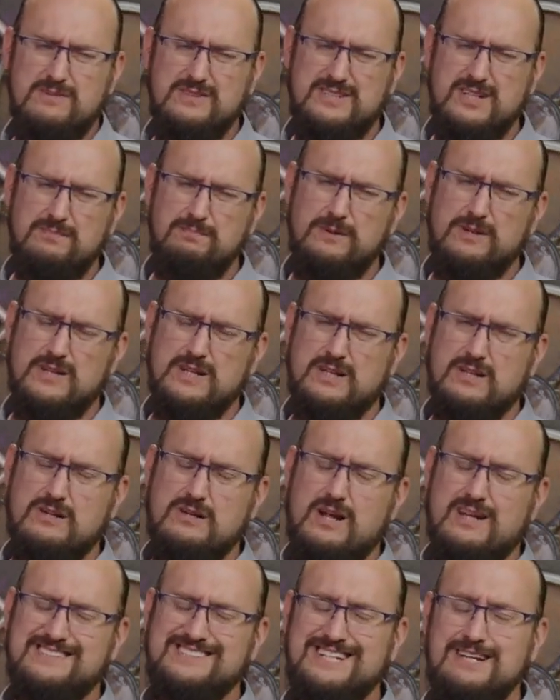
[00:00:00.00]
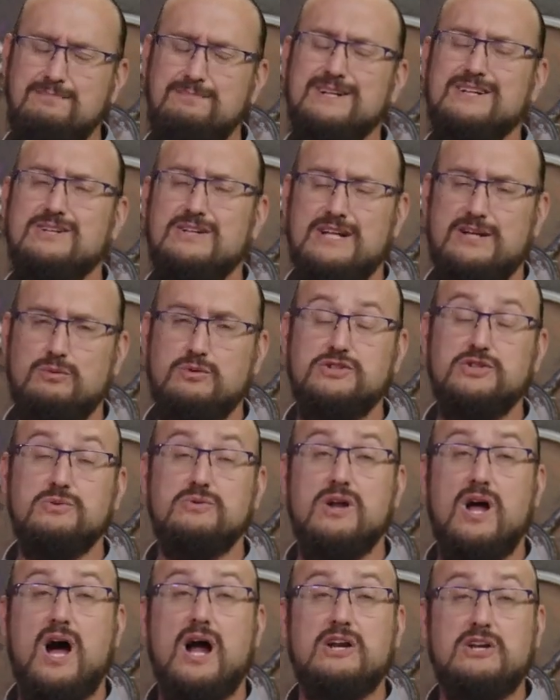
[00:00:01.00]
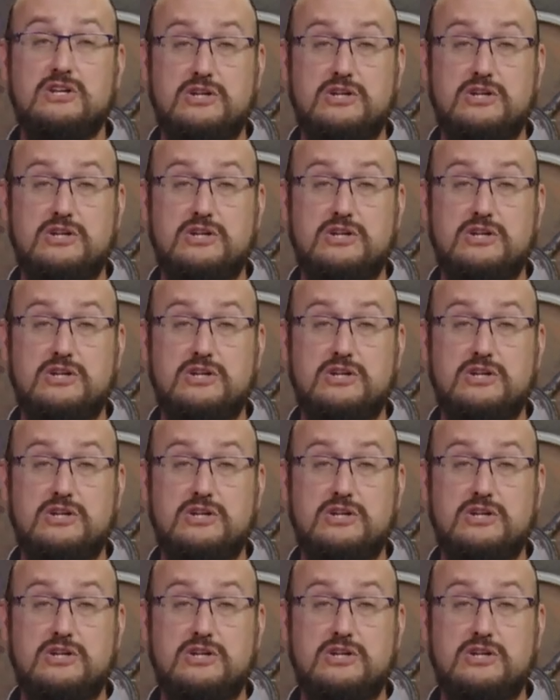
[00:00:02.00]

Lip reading: typically do not